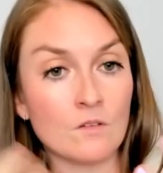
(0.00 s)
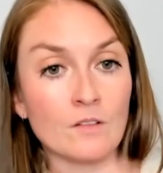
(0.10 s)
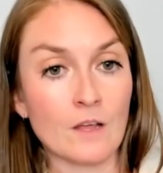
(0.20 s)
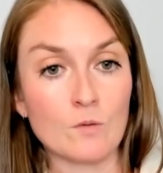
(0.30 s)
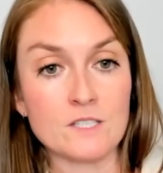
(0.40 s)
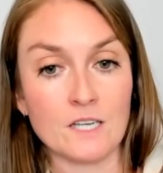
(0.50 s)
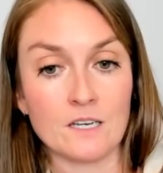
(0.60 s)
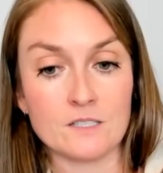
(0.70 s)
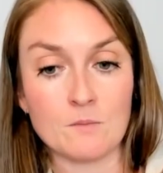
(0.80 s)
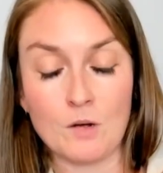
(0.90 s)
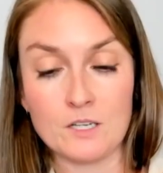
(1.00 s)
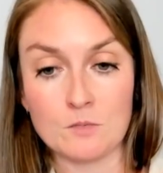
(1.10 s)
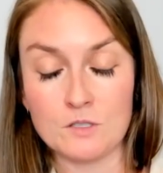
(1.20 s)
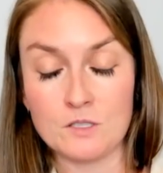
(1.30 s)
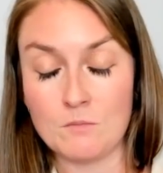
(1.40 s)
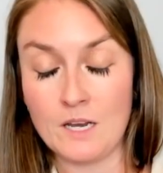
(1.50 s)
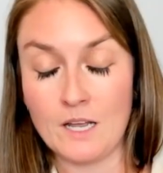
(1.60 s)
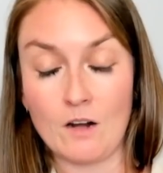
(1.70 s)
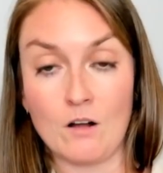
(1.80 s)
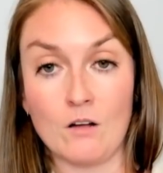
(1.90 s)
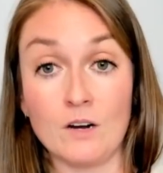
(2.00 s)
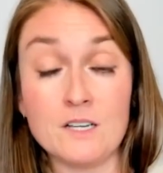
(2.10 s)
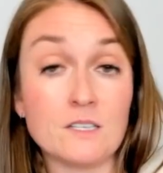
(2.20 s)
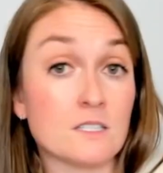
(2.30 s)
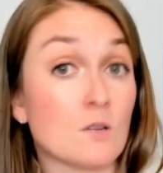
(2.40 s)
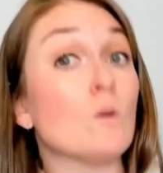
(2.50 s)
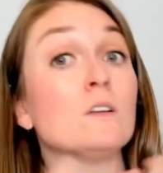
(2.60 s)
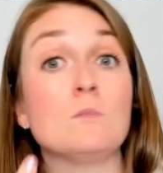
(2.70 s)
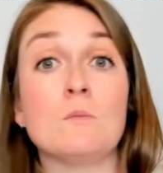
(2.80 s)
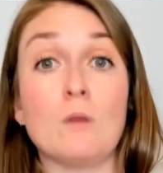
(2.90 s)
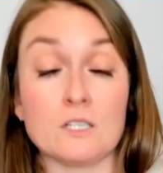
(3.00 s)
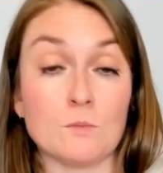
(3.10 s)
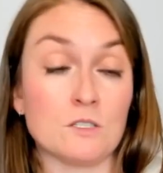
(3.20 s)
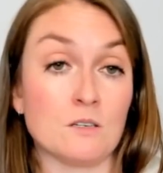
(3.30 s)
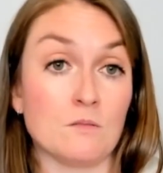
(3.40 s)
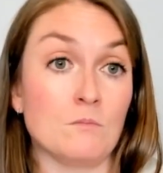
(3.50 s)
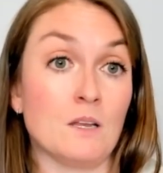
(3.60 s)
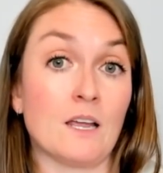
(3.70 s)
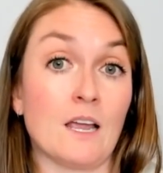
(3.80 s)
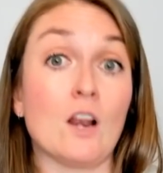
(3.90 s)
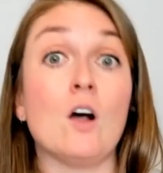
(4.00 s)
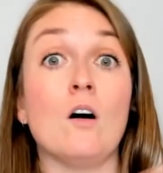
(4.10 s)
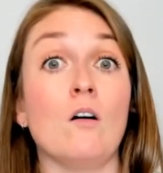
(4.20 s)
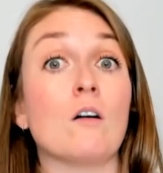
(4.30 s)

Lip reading: Like we said, it's impossible to mitigate all risk. It's going to be impossible to mitigate all